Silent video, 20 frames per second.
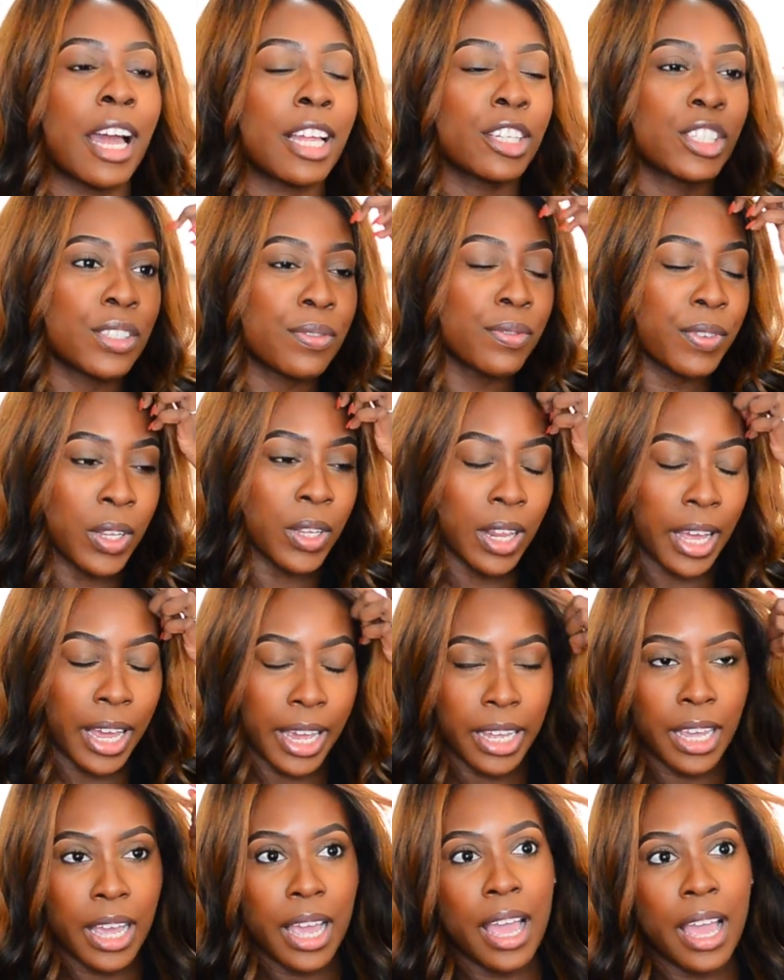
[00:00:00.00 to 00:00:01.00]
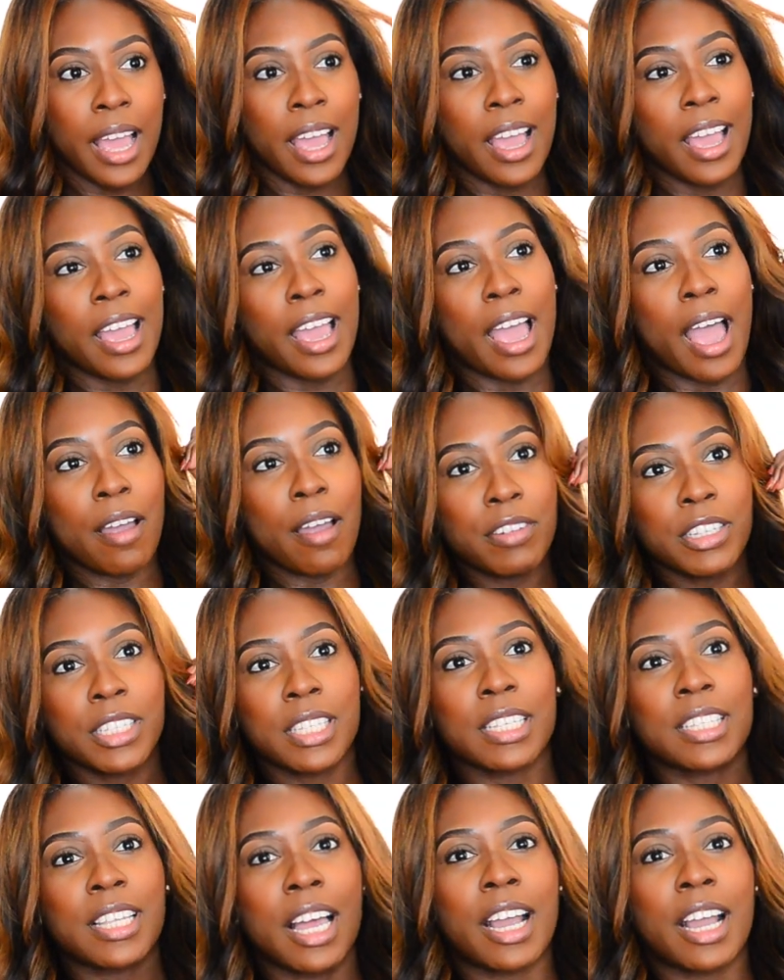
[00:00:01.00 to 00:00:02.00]
I just feel like ever
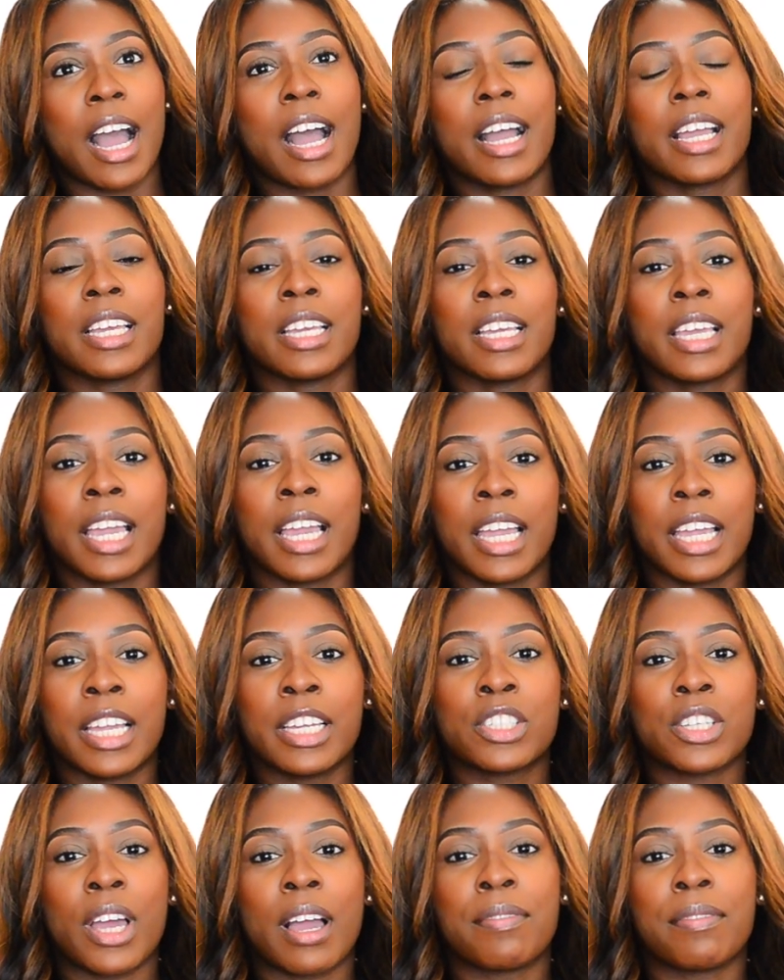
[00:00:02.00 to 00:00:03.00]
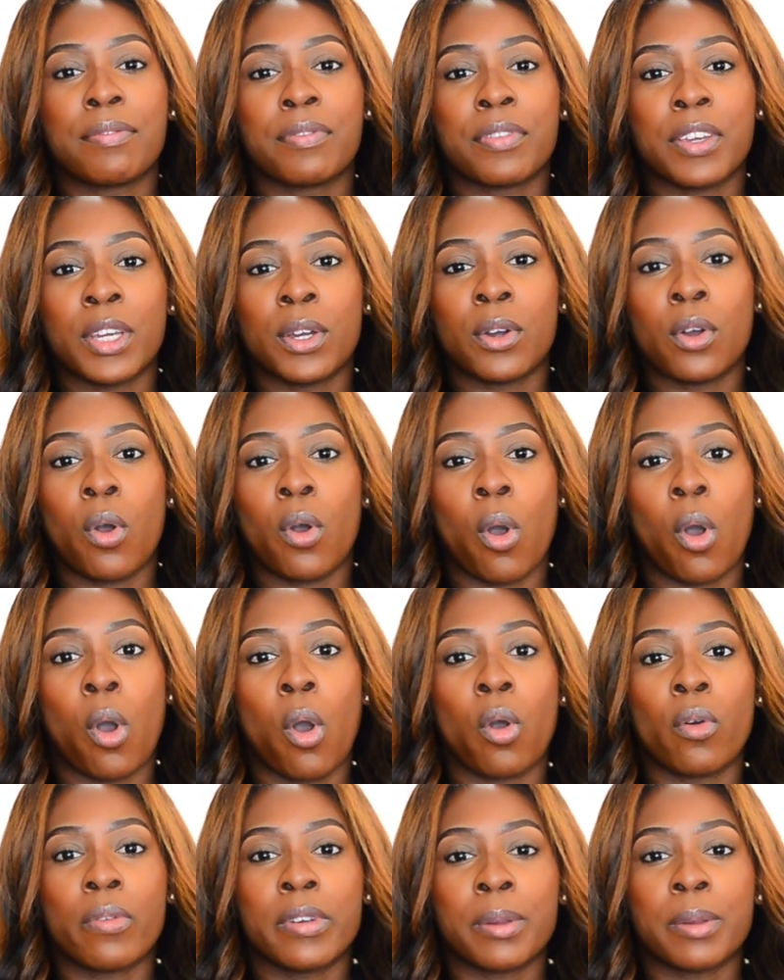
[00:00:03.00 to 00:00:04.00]
since I got engaged, I feel
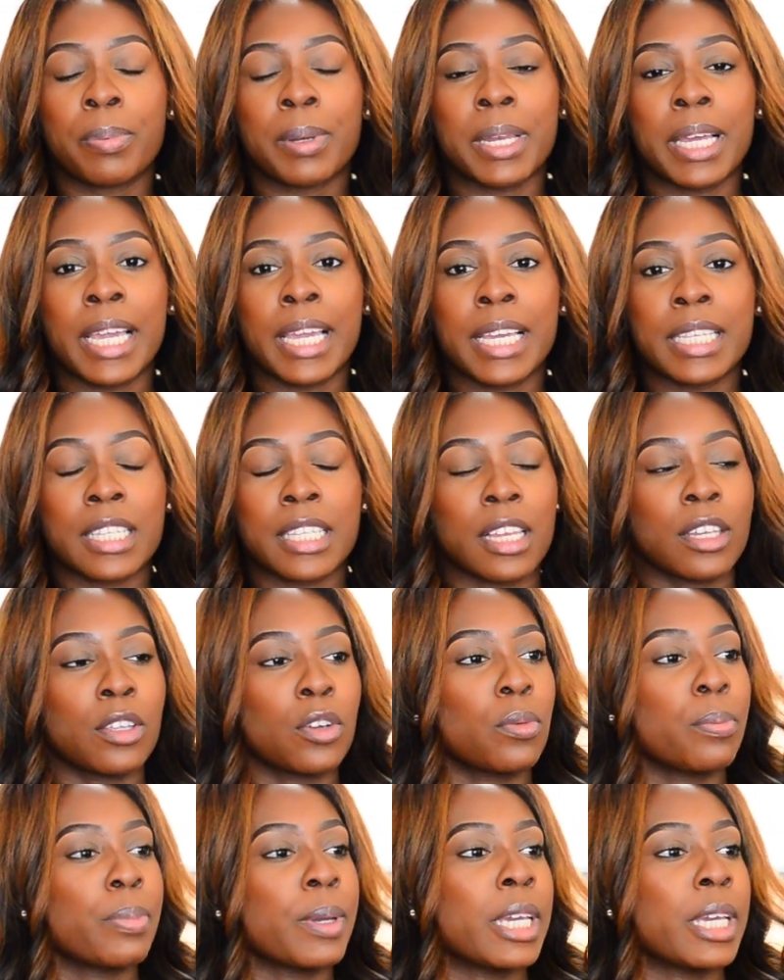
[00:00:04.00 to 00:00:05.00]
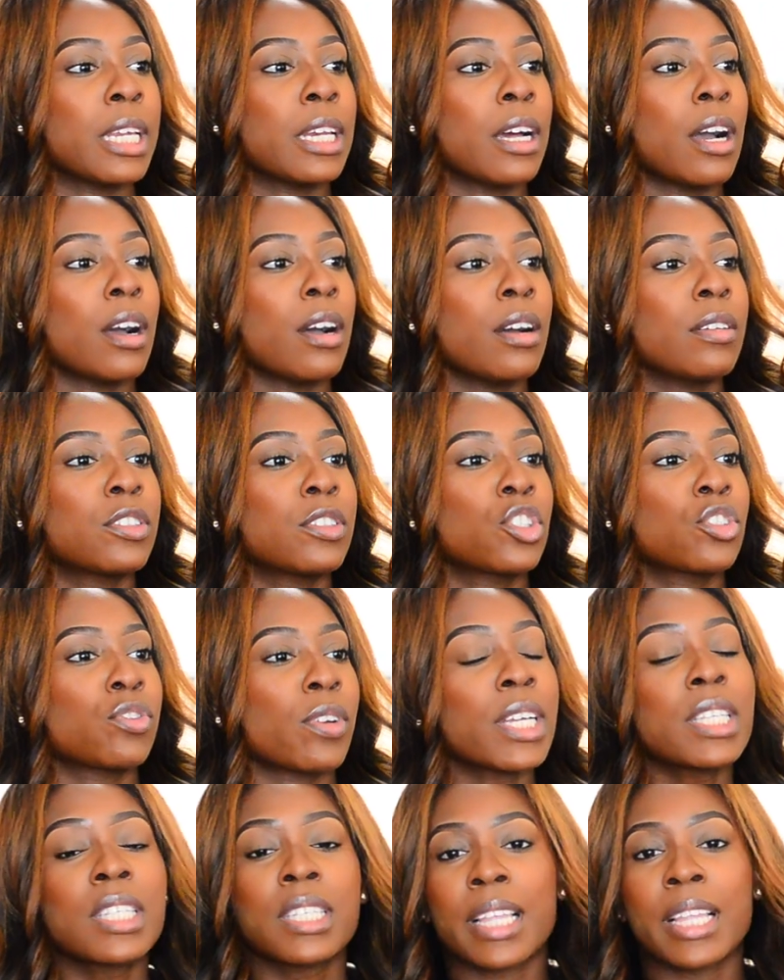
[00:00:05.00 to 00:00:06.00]
all over the place, a little bit of
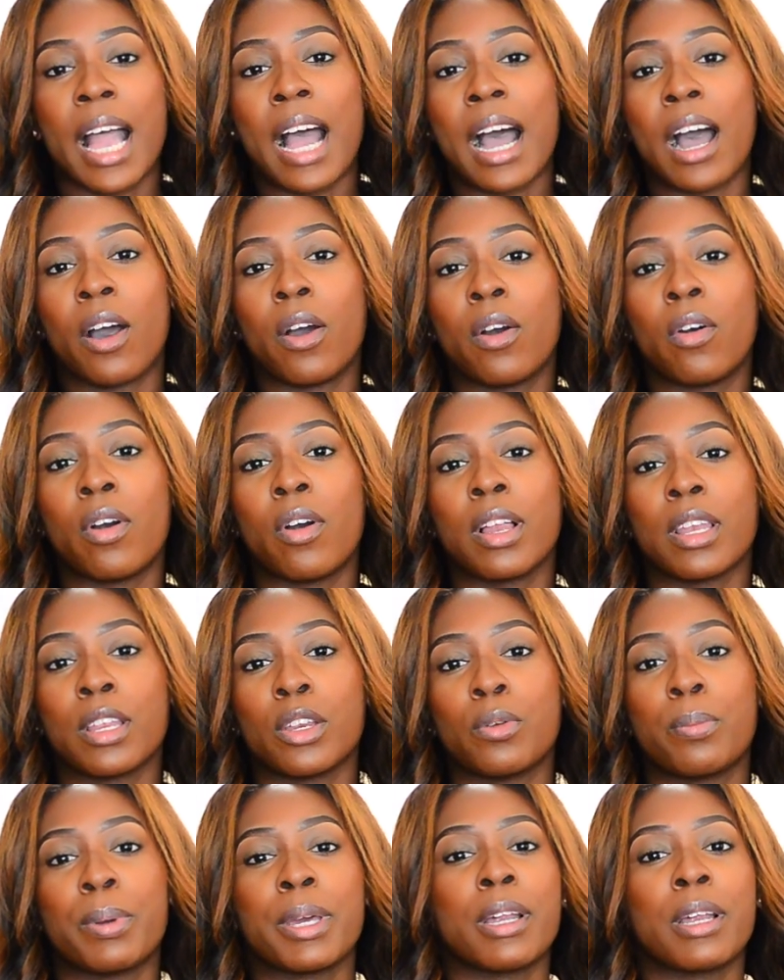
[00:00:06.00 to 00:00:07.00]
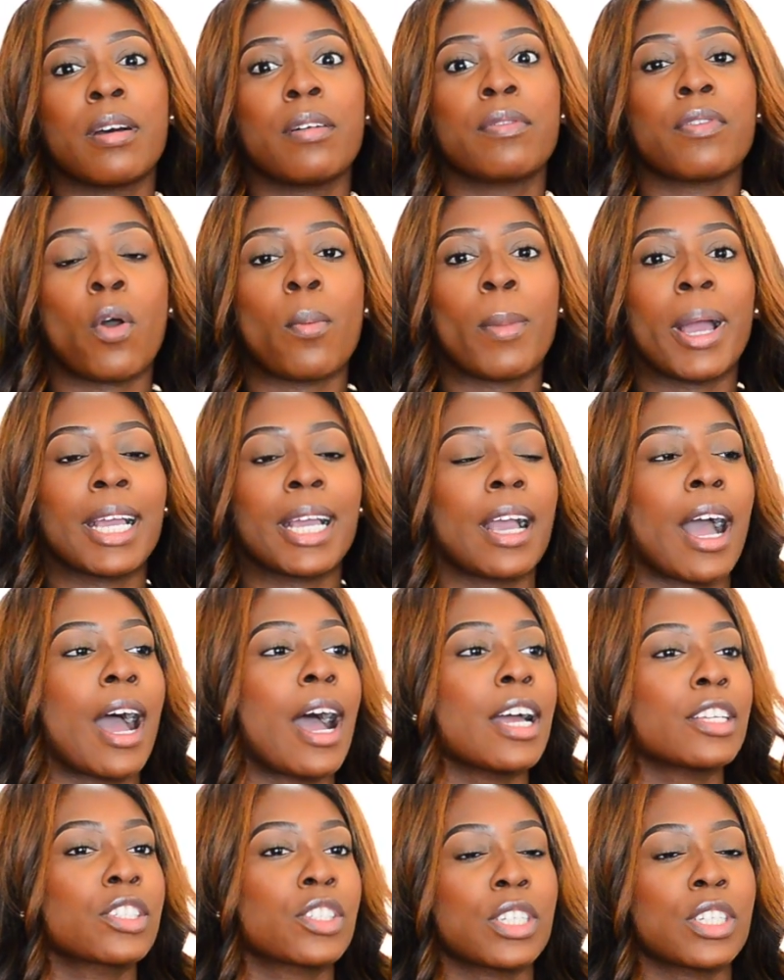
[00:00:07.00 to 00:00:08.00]
stressed out, a little bit of, oh my
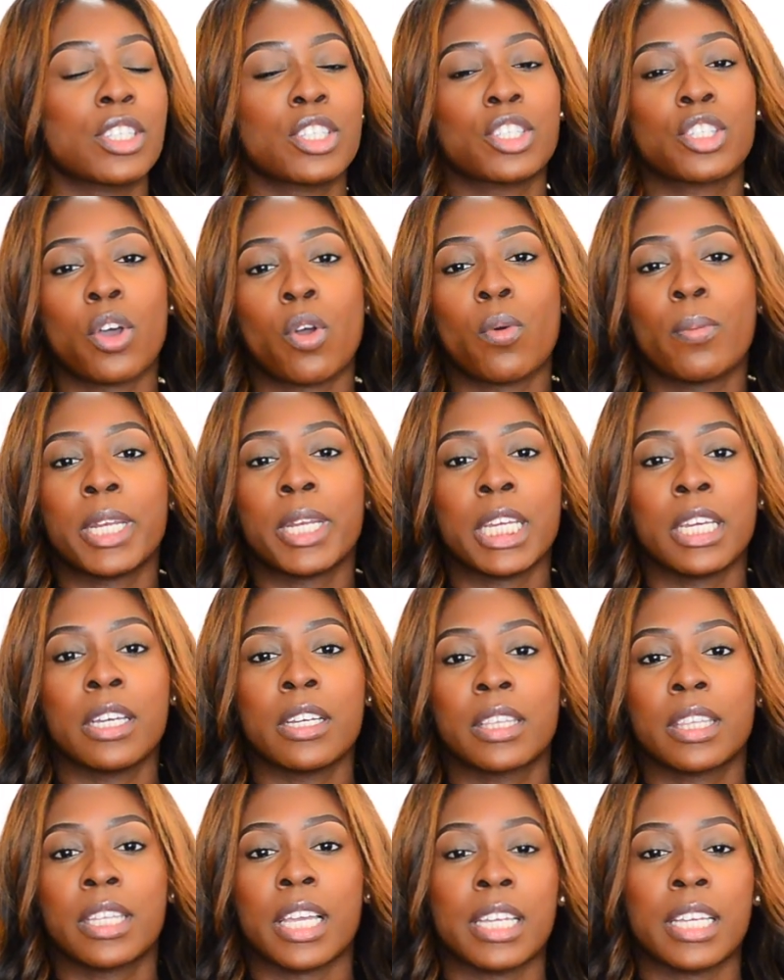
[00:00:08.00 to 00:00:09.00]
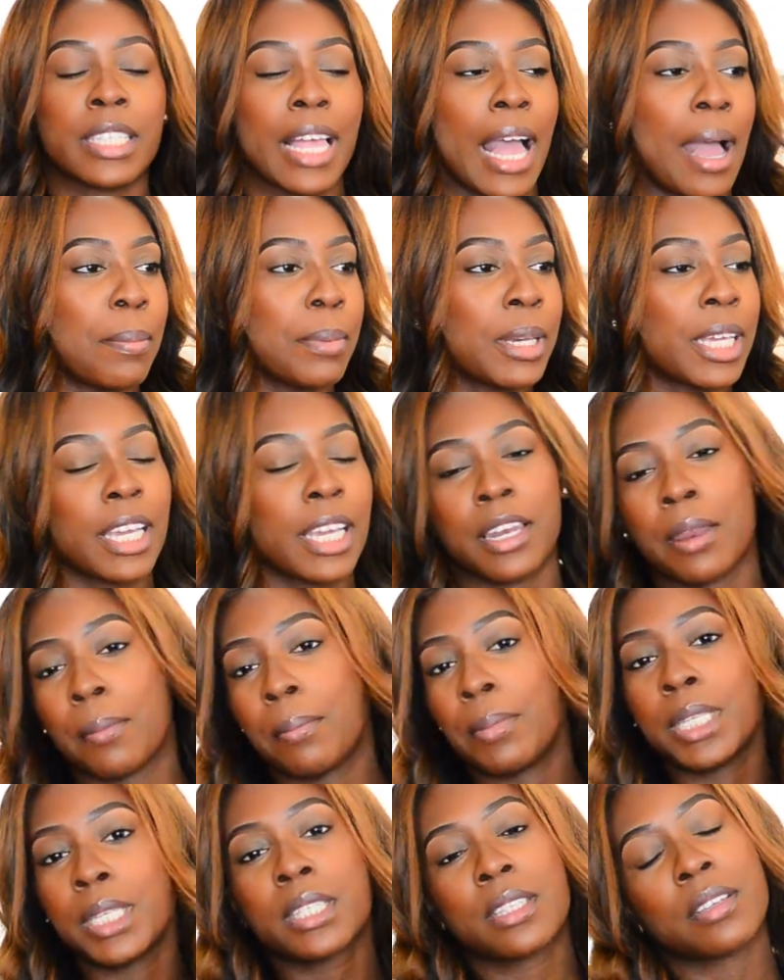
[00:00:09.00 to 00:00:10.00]
gosh, there's so many good things happening in
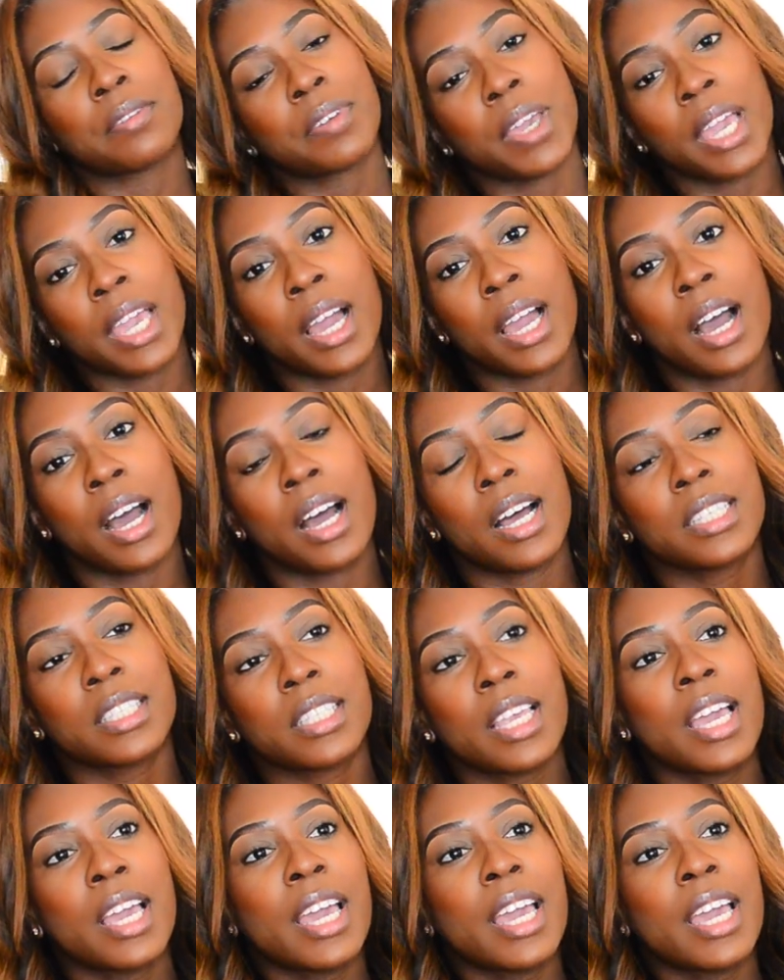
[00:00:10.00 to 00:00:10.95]
the midst of chaos.